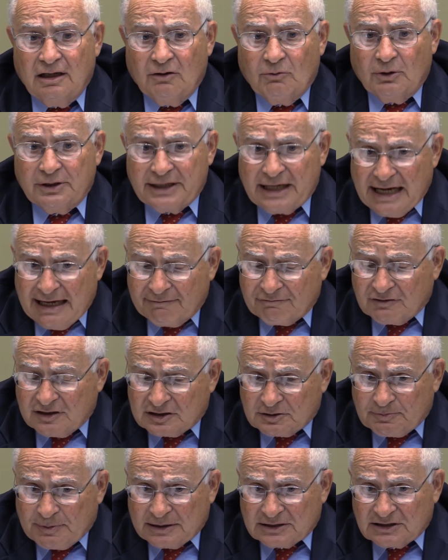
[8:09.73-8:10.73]
Well, you have to
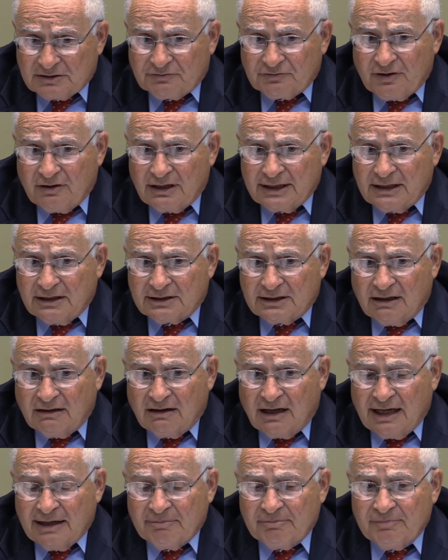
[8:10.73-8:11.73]
specify a
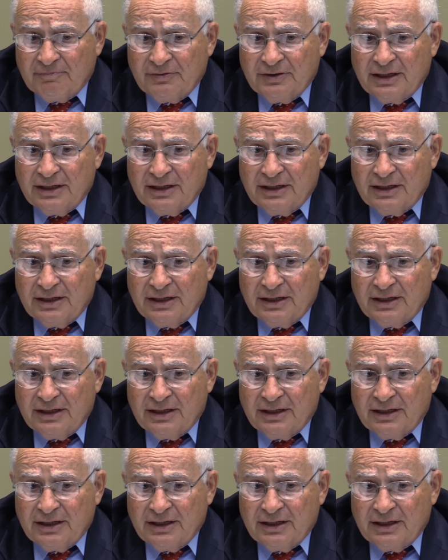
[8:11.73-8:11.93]
time.